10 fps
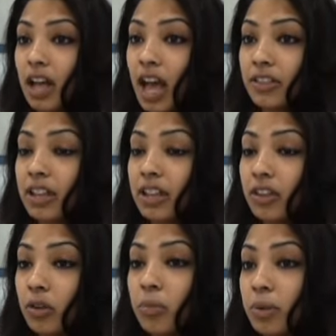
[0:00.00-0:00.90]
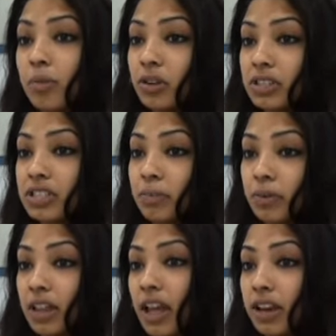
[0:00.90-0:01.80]
I think they'll be more
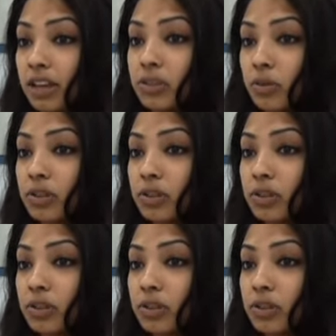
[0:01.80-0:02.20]
sympathetic